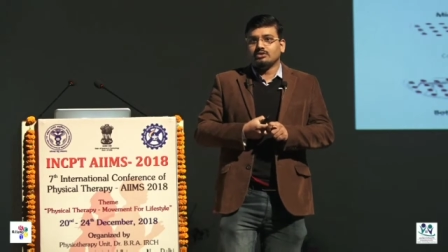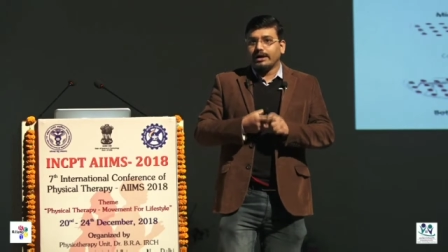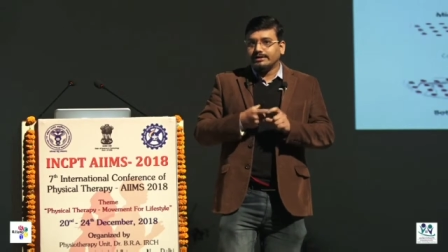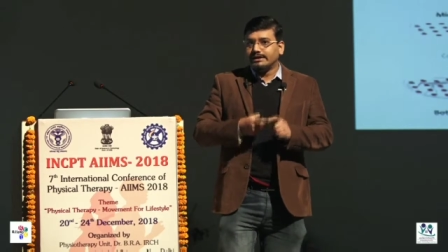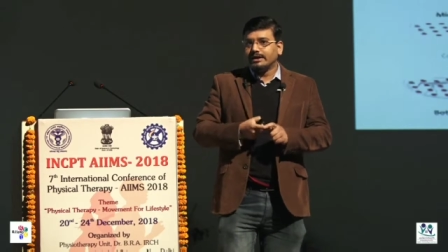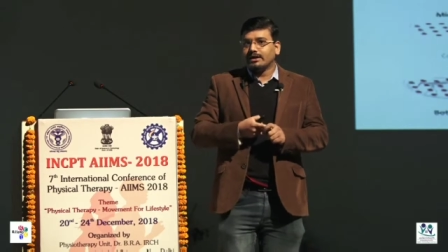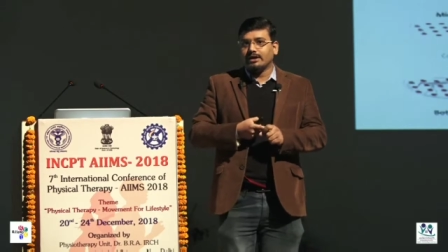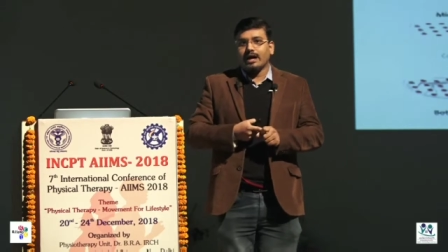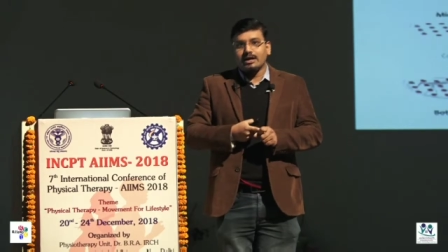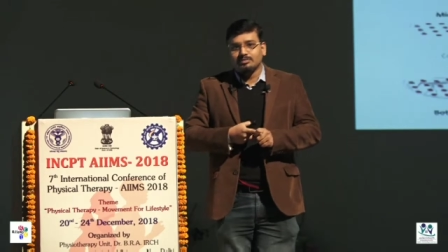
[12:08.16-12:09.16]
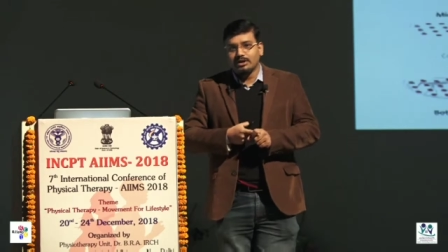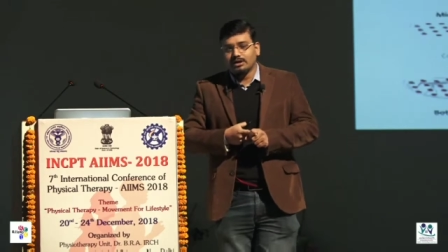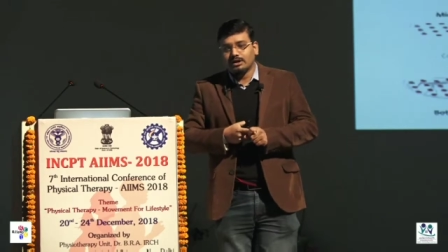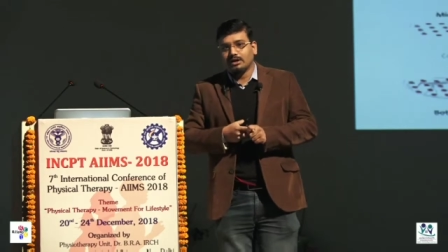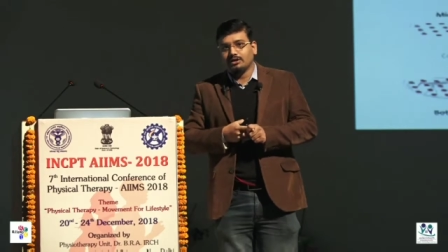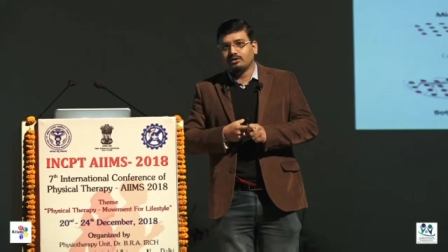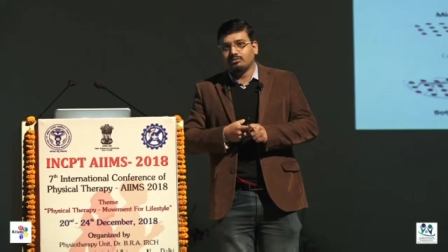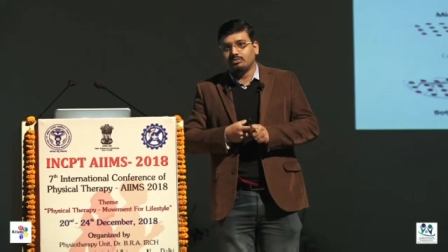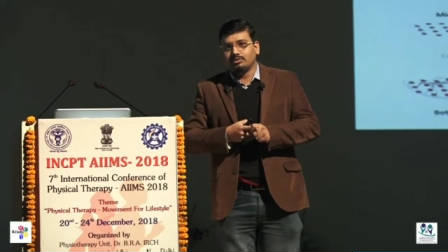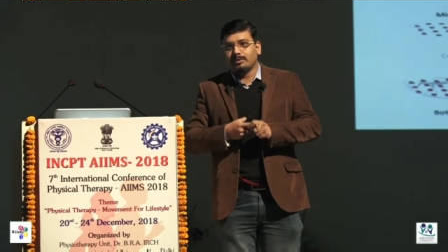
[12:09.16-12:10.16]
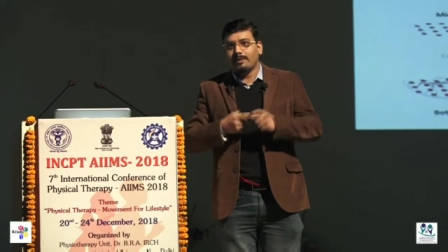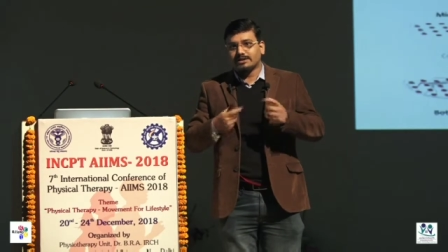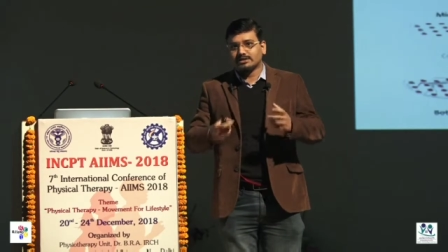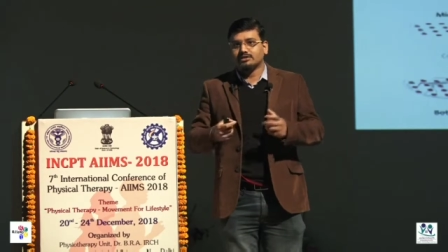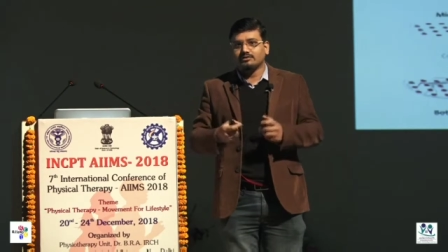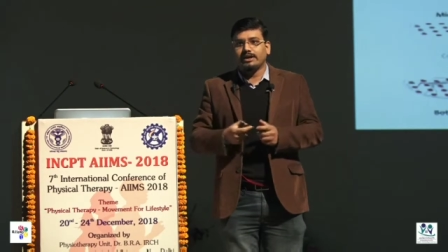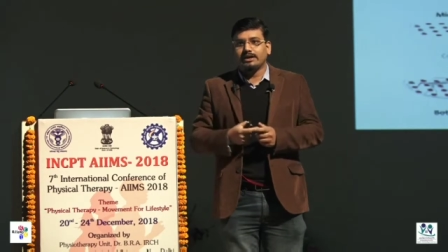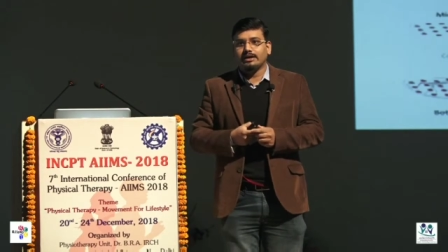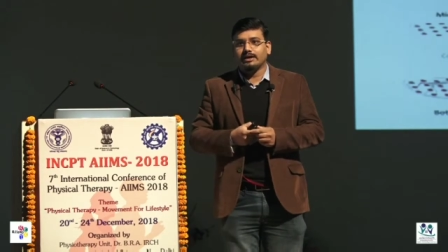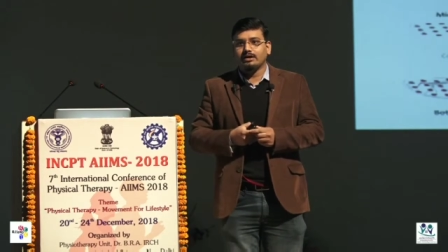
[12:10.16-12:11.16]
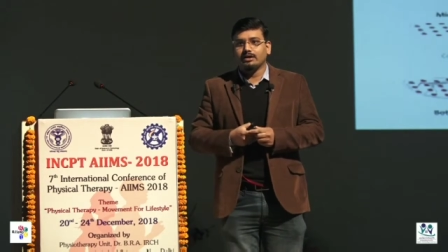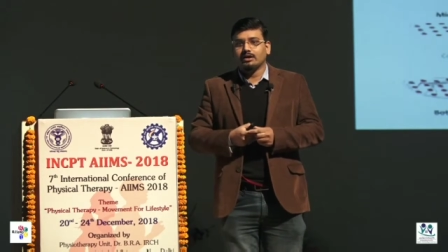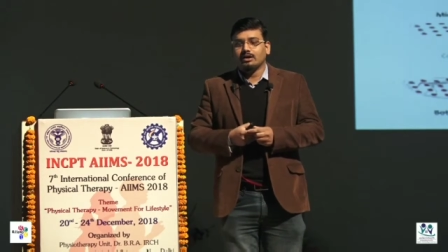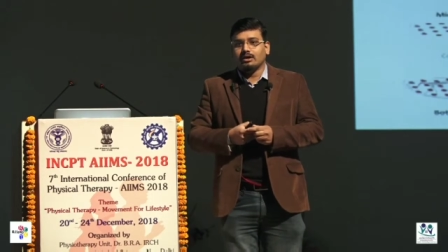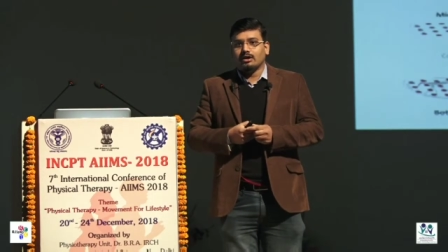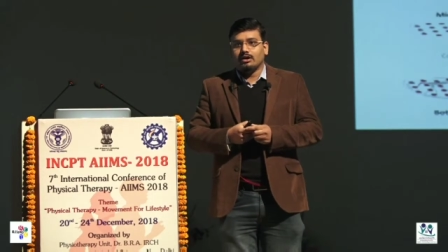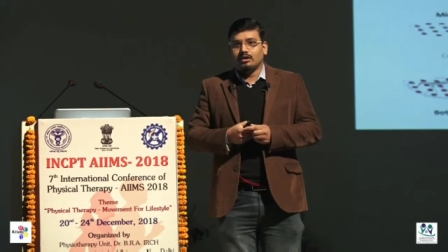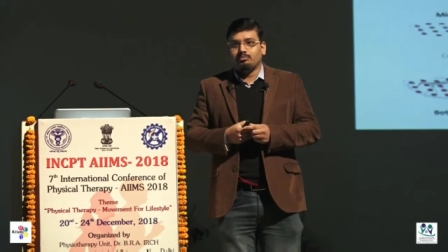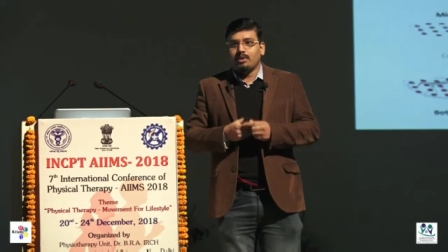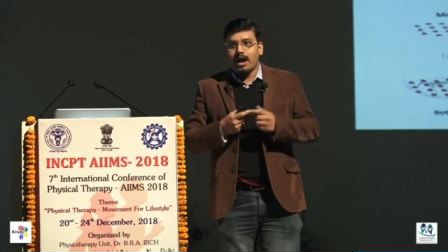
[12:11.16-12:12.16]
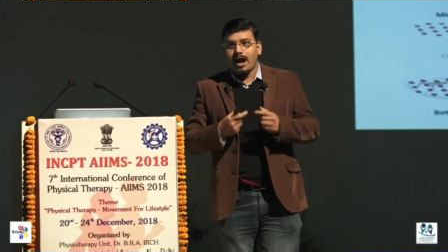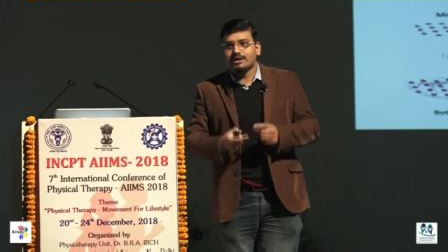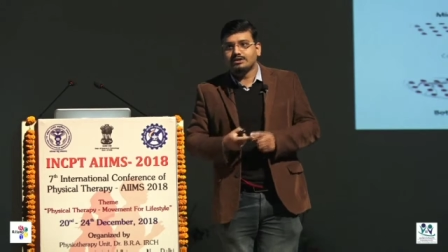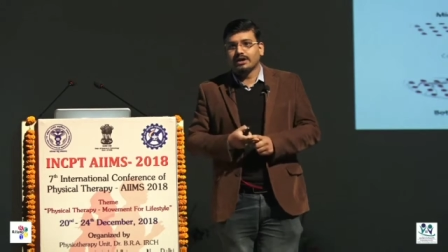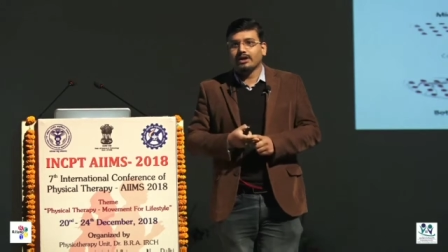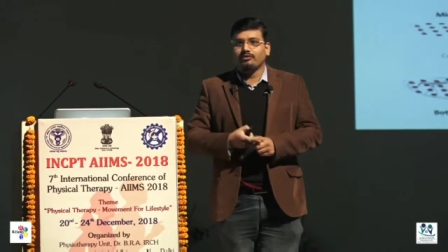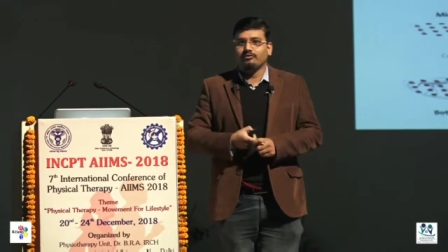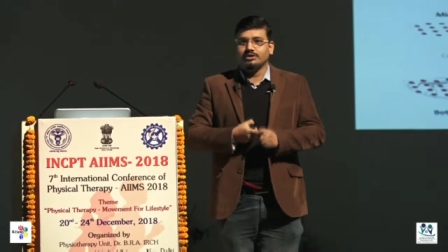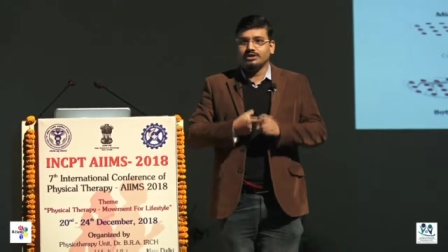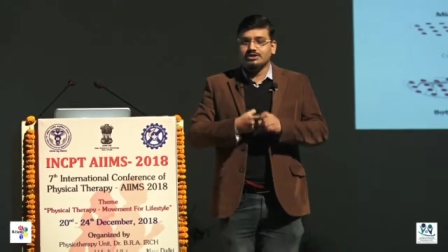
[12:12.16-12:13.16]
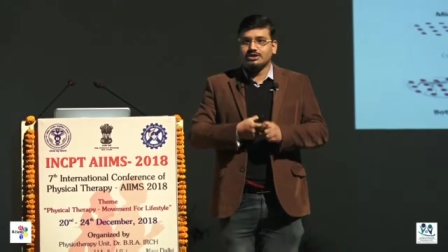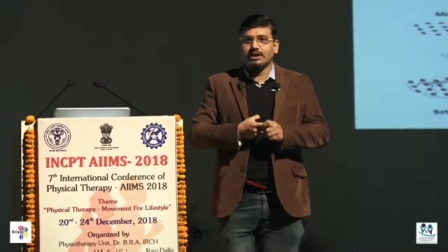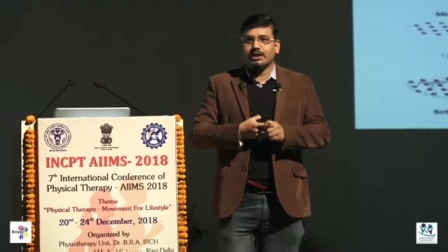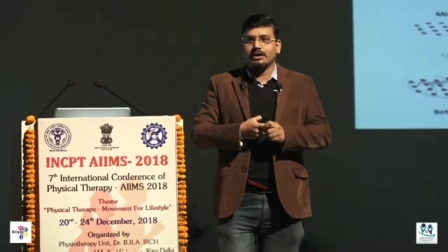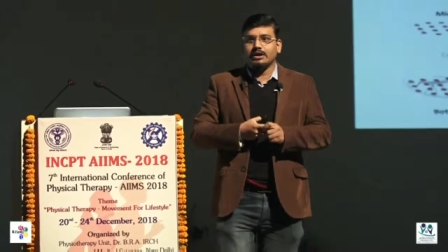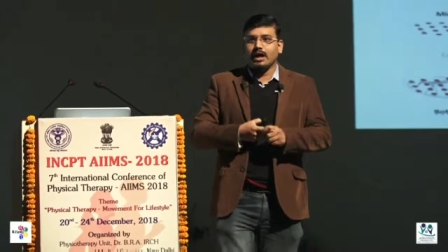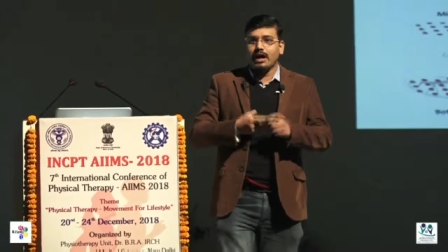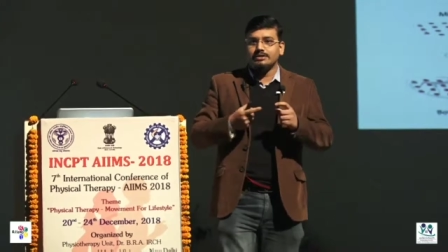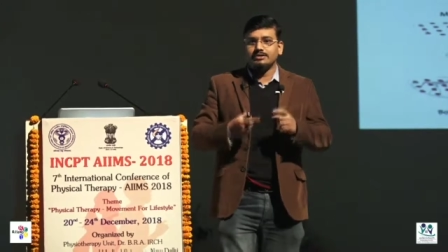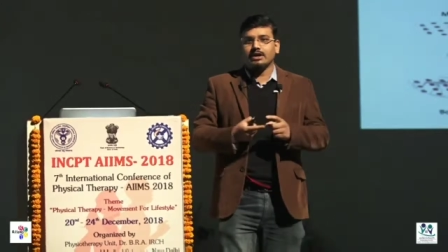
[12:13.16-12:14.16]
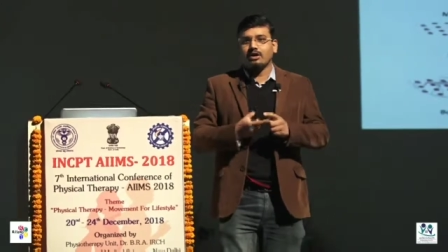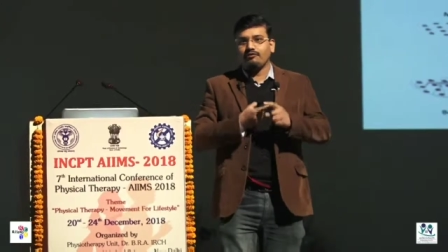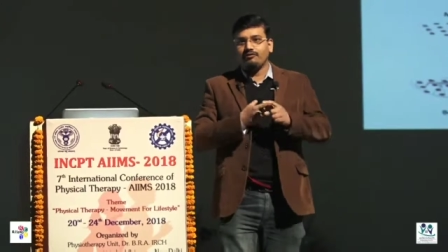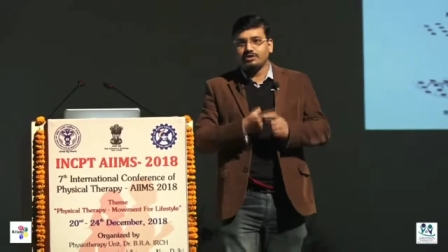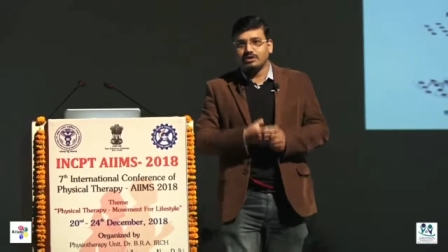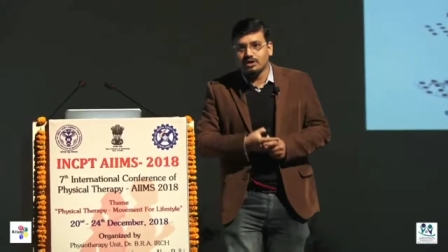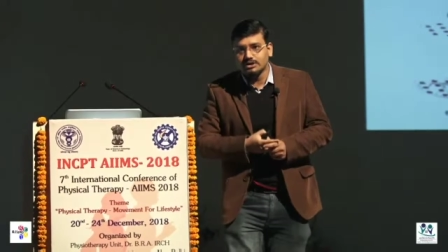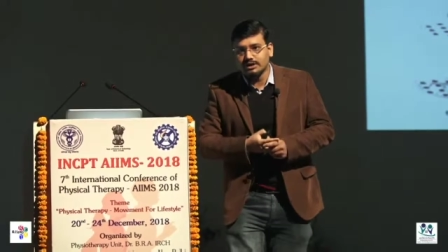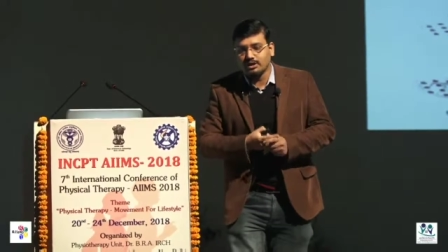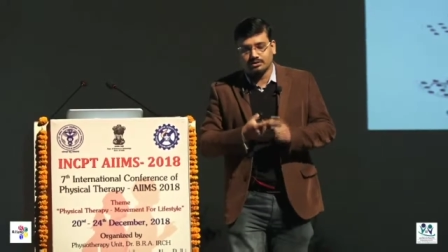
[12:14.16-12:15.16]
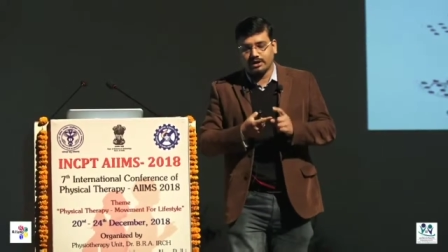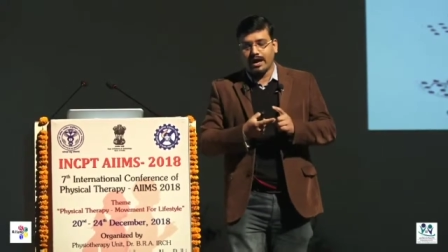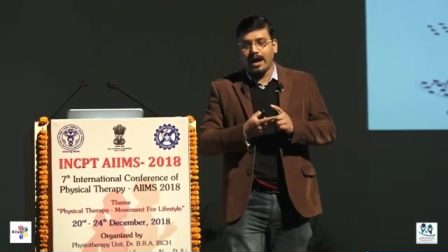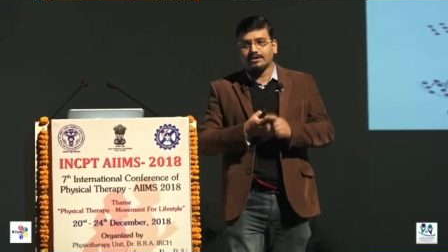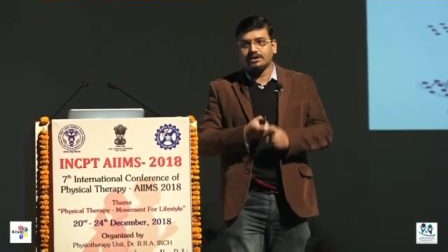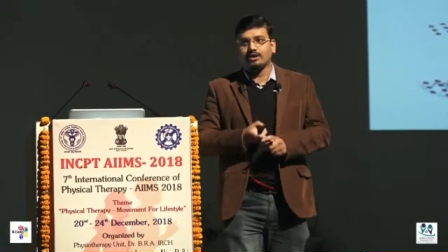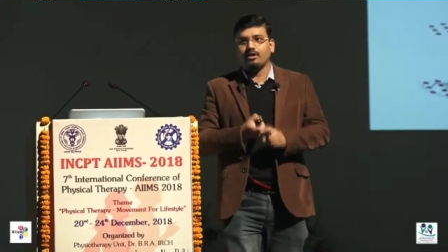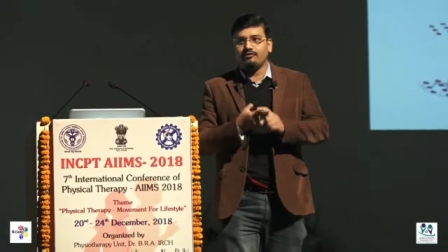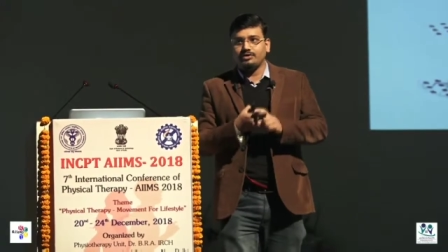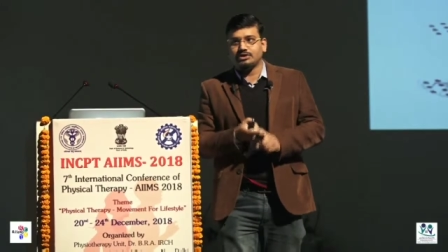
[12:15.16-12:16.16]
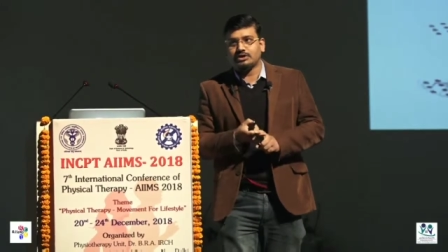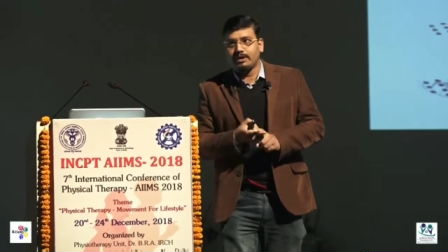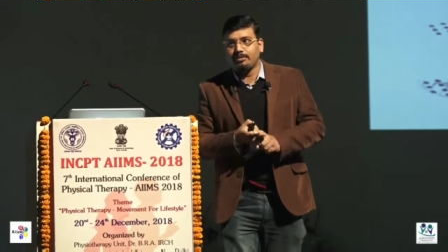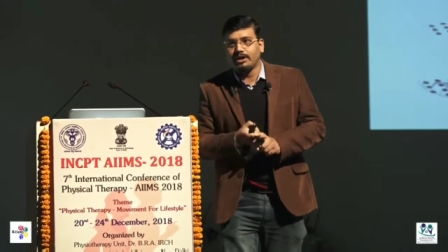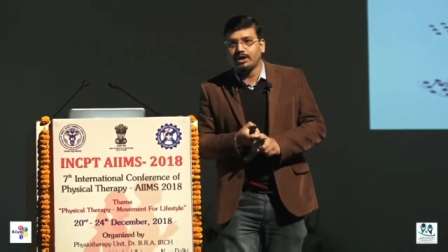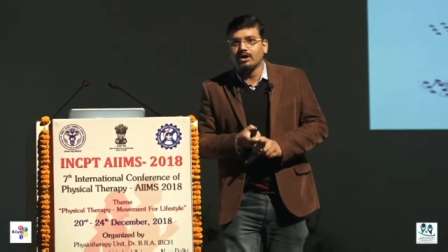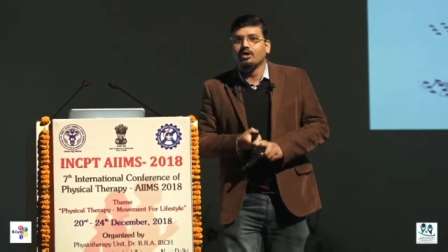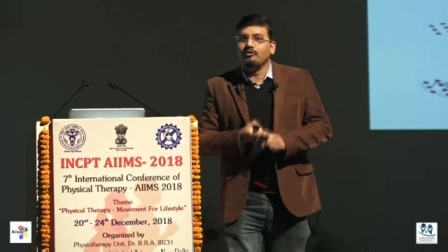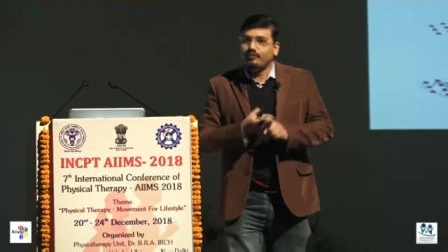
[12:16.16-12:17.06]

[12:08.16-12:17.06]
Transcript: So I think it has been, uh, you know, the message is very clear. Uh, handshake with engineering, handshake of physiology, uh, sorry, handshake of physiotherapy